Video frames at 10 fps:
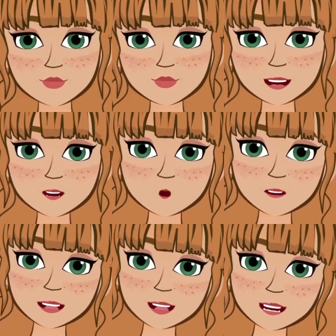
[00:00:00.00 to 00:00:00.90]
Her
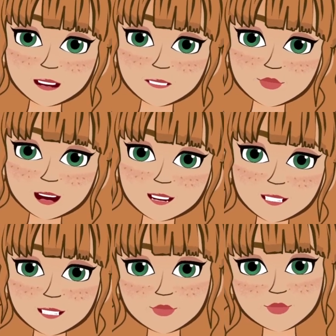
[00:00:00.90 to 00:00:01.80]
story was unusual.
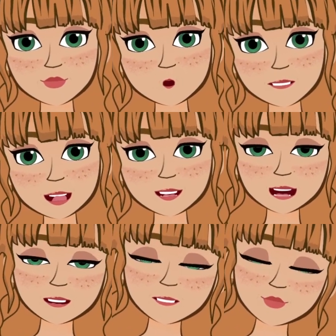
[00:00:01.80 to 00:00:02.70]
Her dad
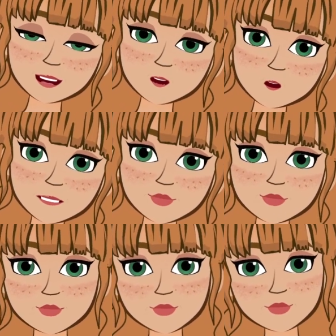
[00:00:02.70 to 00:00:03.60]
was a boxer.
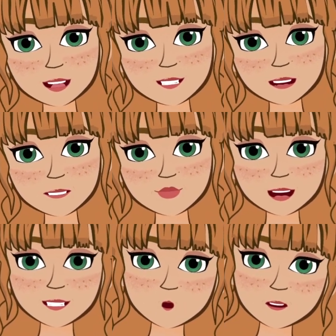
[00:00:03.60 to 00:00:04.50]
Her parents
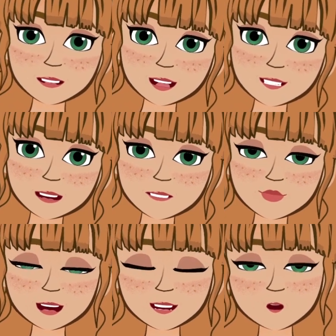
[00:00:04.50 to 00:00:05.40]
split up because her
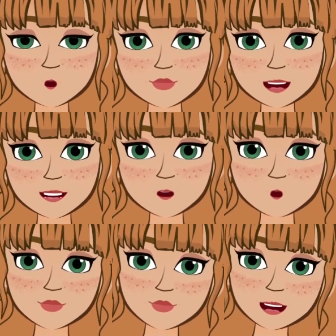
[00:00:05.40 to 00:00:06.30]
mom couldn't stand the
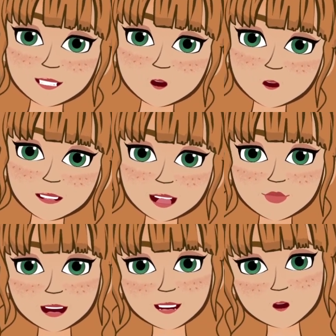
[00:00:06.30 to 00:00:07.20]
thought of him
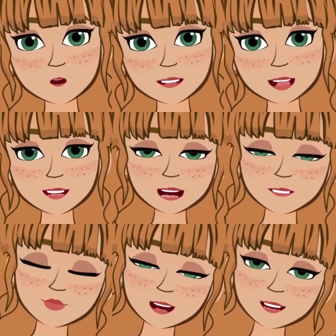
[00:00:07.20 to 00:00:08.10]
risking his life
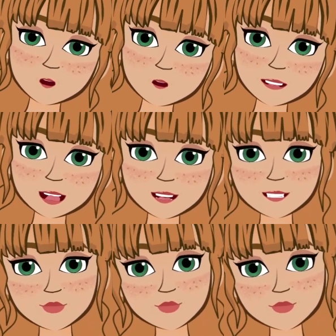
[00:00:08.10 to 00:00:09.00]
boxing every
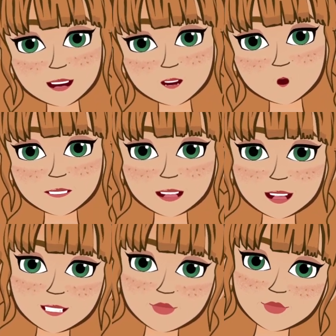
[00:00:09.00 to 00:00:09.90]
day, so she left.